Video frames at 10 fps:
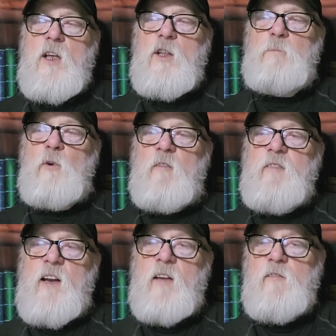the
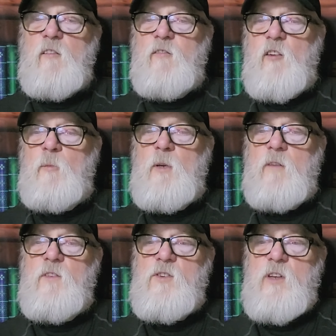prophetic fulfillment
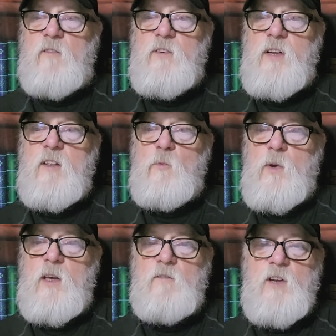of the 70th week of